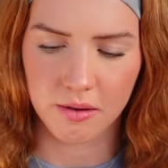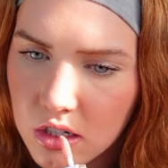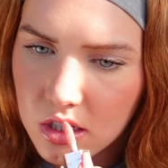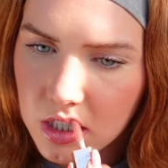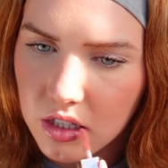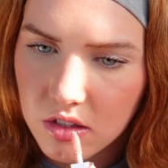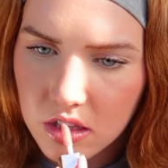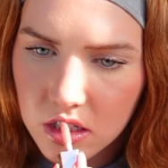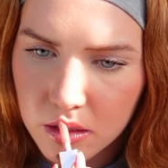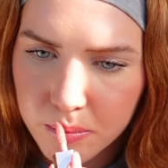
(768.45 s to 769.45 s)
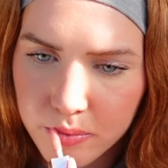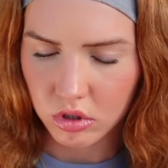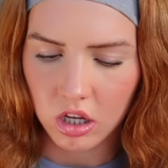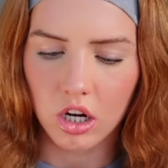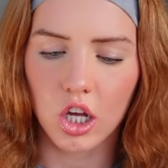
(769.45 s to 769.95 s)
Just keeps them
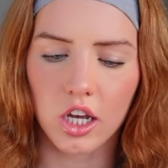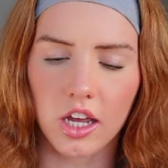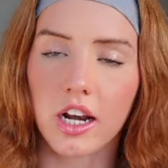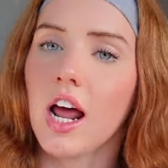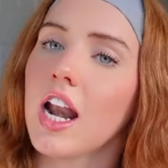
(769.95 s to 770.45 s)
looking a